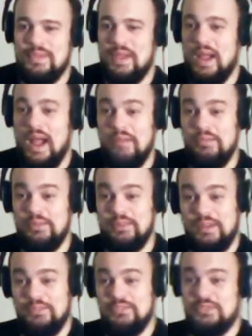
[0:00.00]
I would
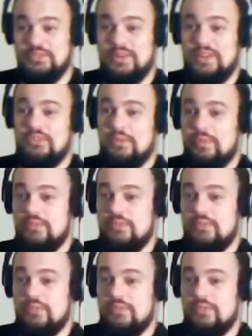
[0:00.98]
love to dress up as
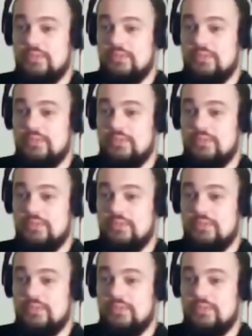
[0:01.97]
Papa because
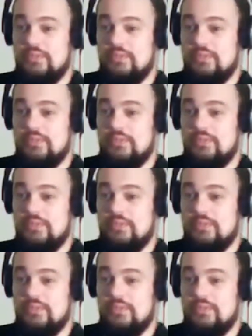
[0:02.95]
it
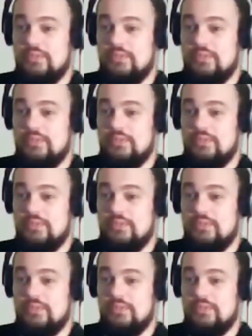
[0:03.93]
would totally help
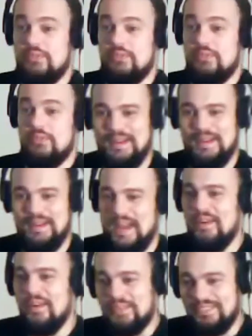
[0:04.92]
my
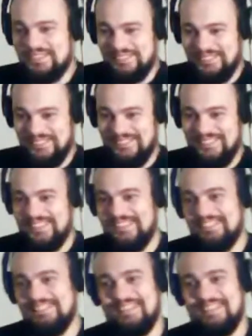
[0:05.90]
character, right?